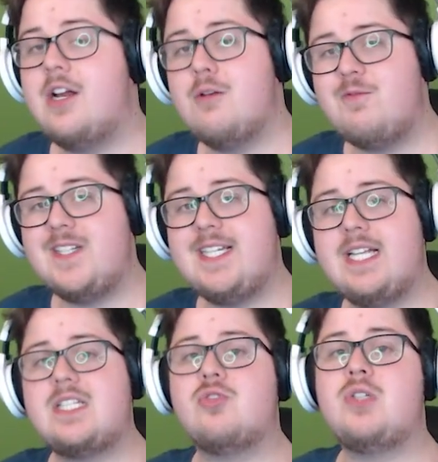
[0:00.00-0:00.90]
hopefully
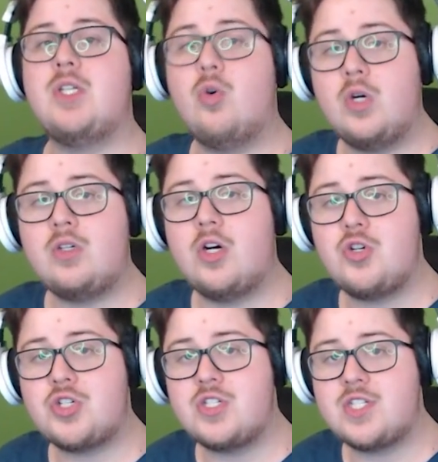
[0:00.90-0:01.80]
get through the Oil
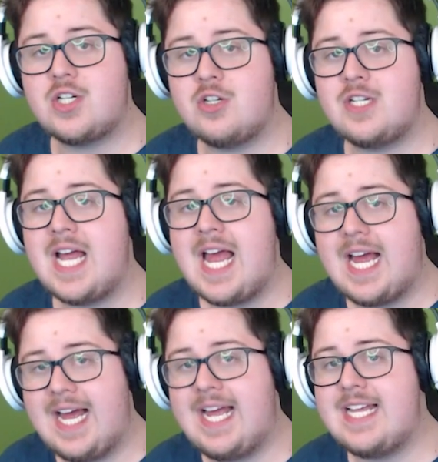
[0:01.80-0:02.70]
Ocean Zone
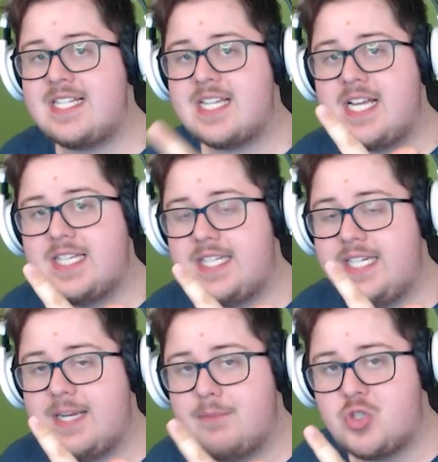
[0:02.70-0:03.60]
and
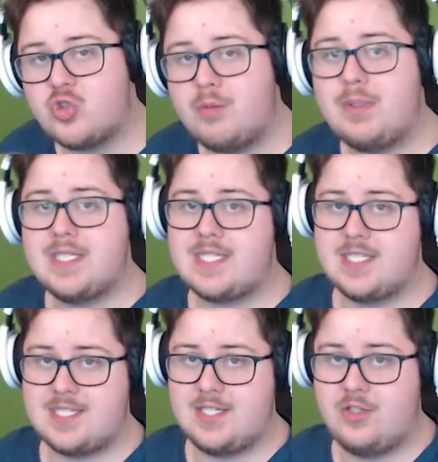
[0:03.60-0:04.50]
the Metropolis
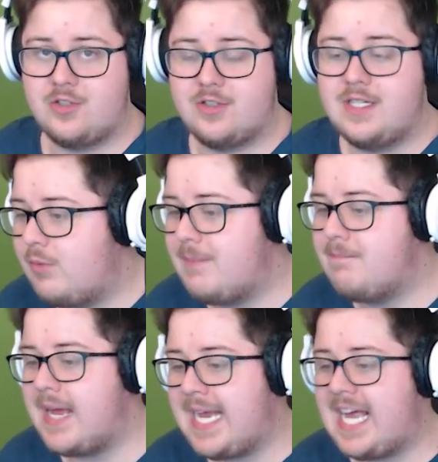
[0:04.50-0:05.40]
Zone. We
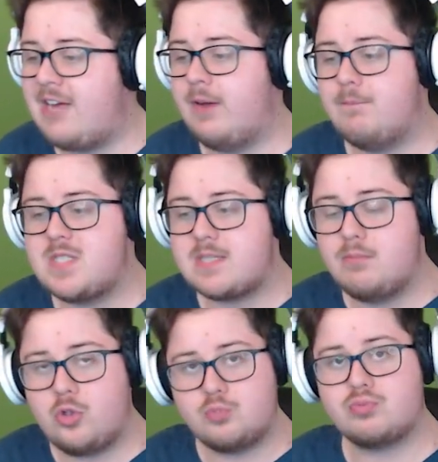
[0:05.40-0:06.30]
may have a
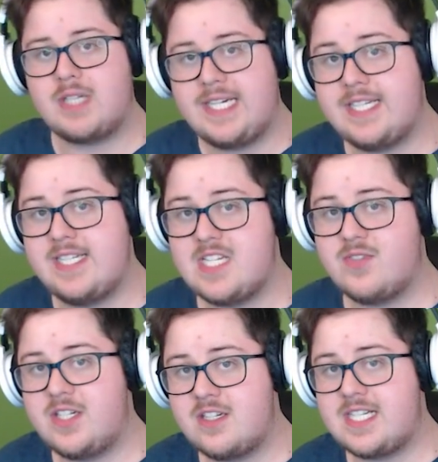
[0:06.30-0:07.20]
small break in these
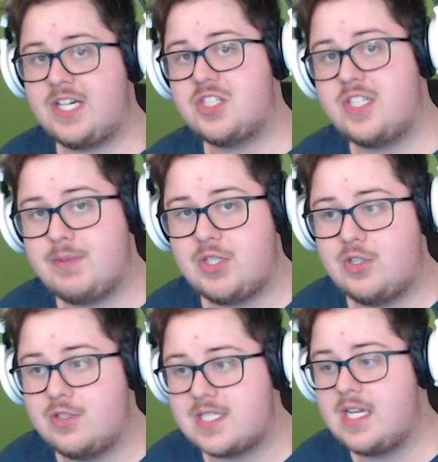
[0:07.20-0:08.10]
videos, actually,
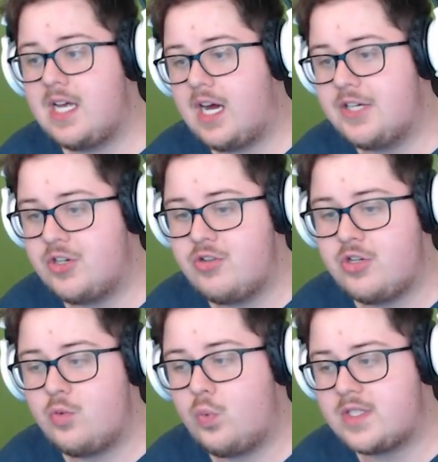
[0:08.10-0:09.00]
because I don't
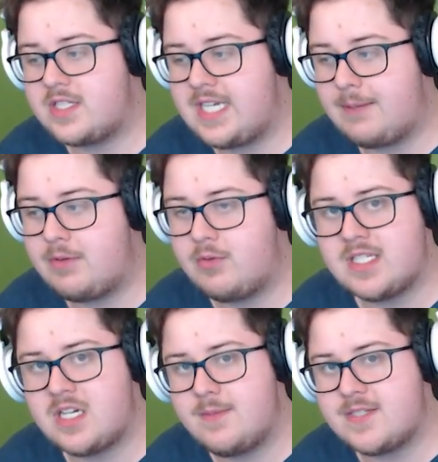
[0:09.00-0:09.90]
know what's going to happen around
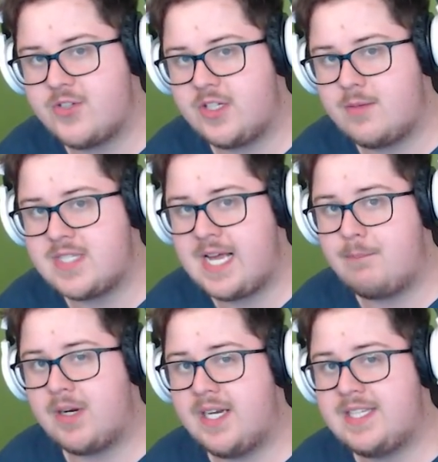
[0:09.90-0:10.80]
the time this video comes out,
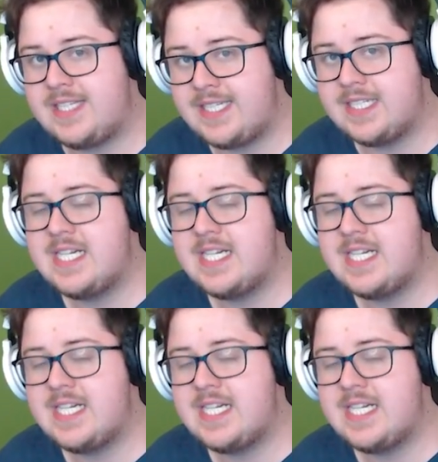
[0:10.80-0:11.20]
but I think